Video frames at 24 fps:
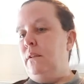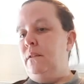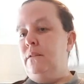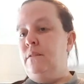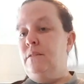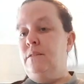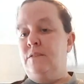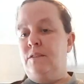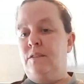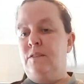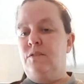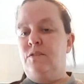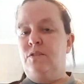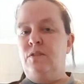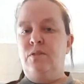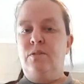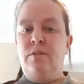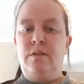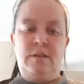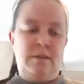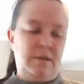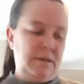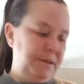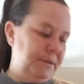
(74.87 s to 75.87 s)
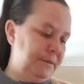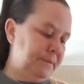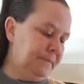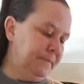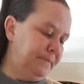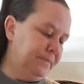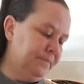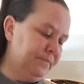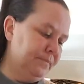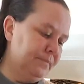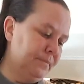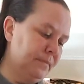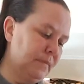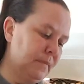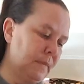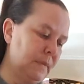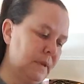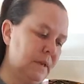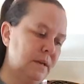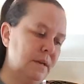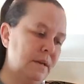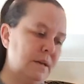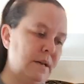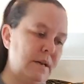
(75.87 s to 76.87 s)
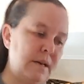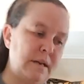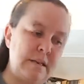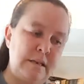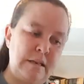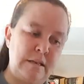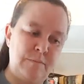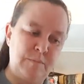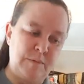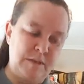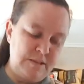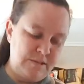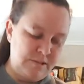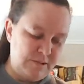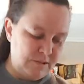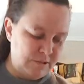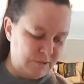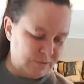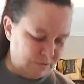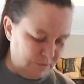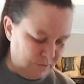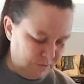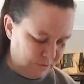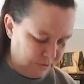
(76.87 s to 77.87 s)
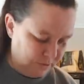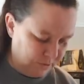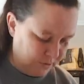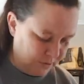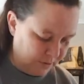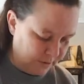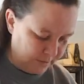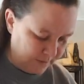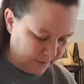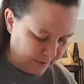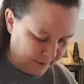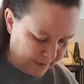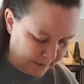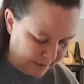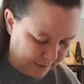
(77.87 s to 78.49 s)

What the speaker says: let's get started. I need my scissors because I gotta